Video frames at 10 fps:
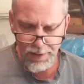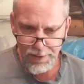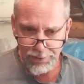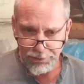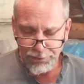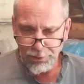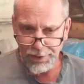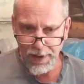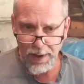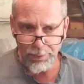this has
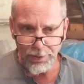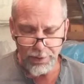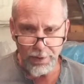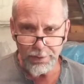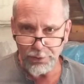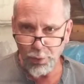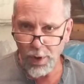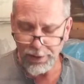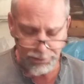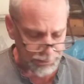only happened
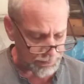twice.